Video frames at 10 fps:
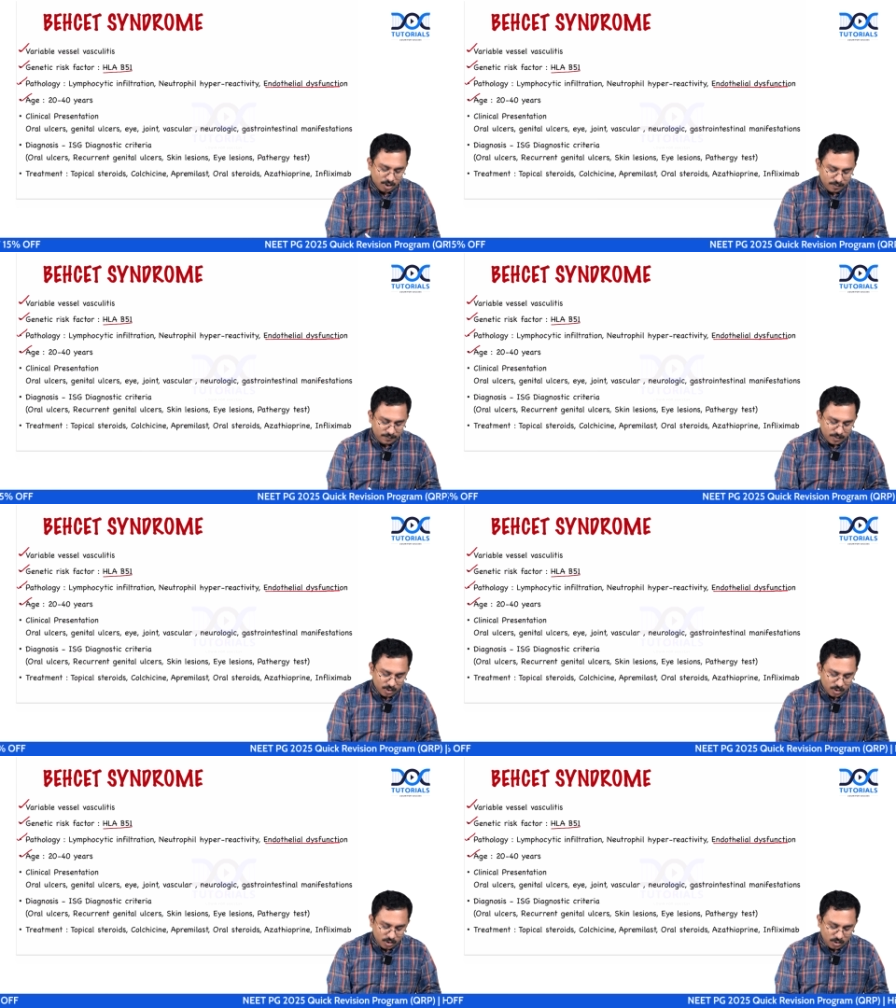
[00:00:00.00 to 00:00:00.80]
of
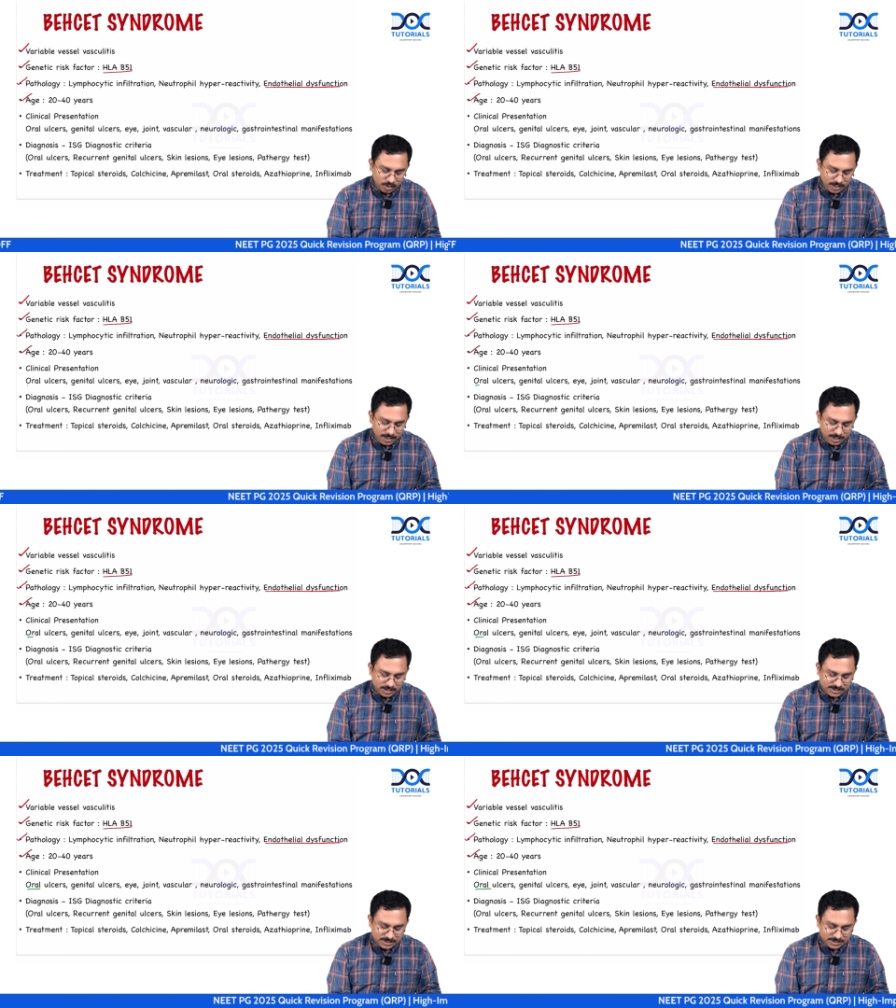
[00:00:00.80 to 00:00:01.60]
oral
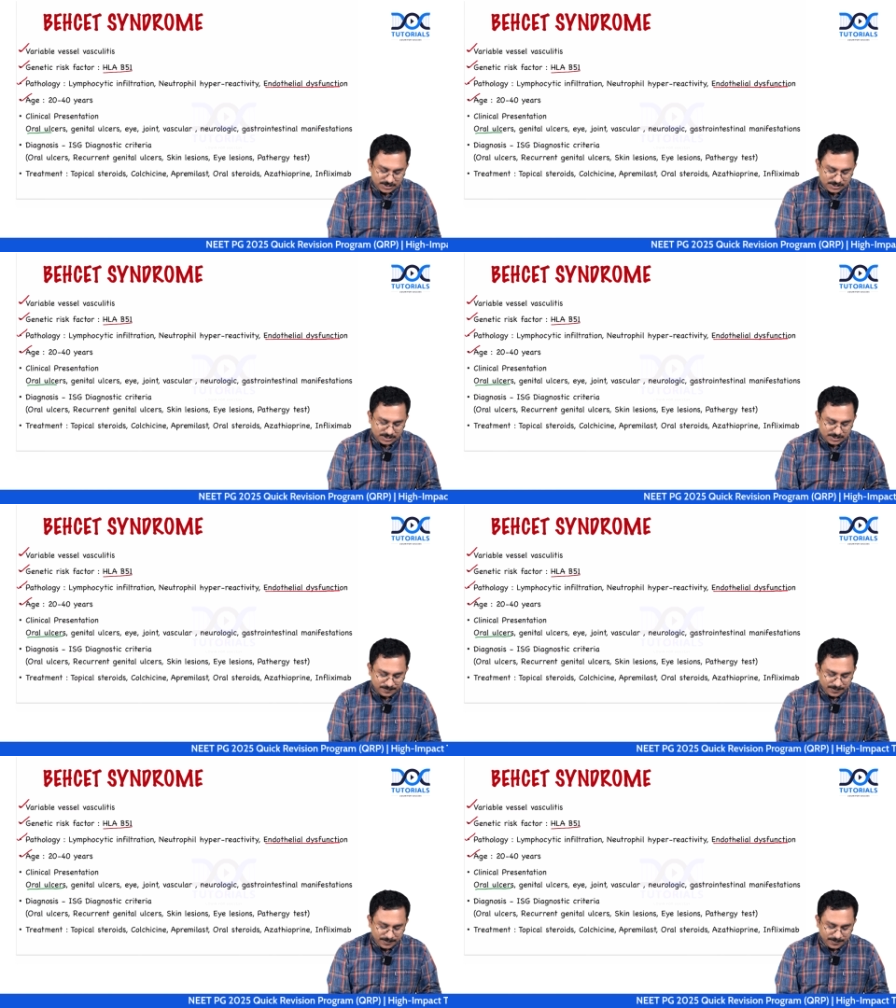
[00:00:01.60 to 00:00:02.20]
ulcers.